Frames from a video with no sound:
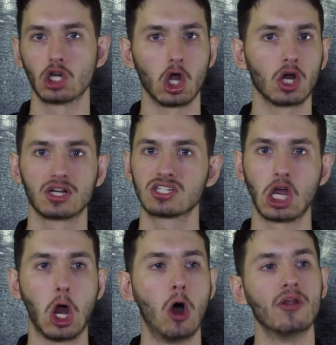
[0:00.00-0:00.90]
dark
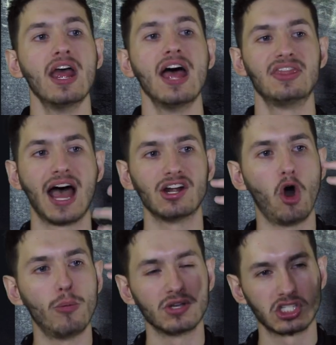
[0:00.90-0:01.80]
tone that
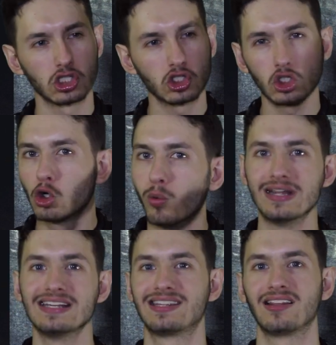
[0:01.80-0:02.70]
almost
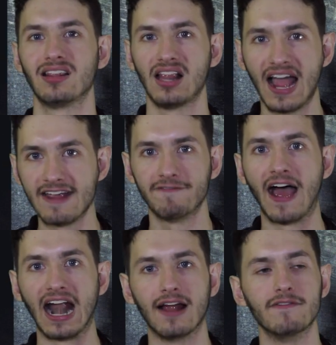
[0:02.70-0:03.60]
squeezed the life
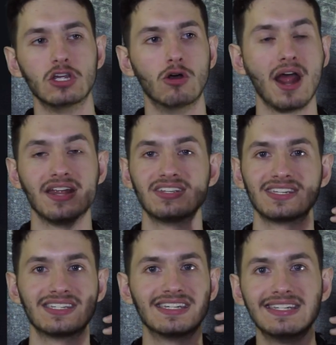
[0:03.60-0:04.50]
out of you and it
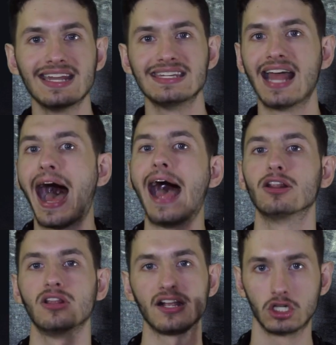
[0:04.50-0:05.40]
just did not
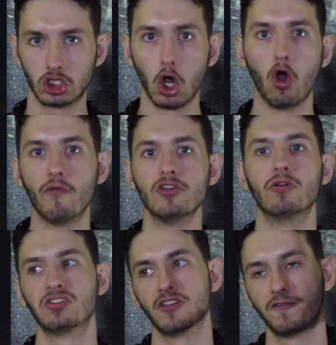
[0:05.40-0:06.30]
let go of you
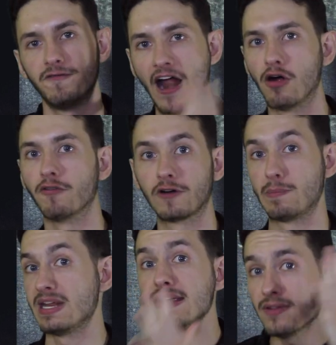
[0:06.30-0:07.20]
until the final
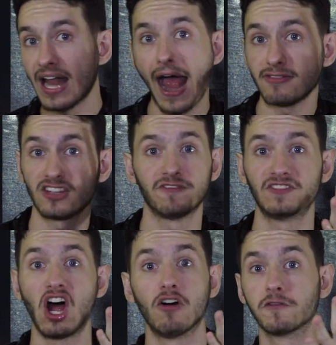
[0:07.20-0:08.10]
frame. And even after the
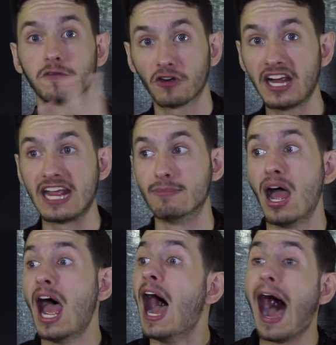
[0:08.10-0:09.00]
final frame,
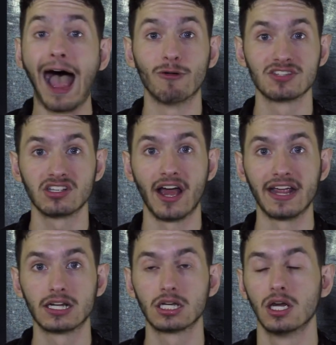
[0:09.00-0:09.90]
I was
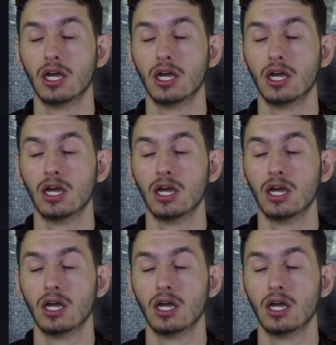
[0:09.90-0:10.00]
like,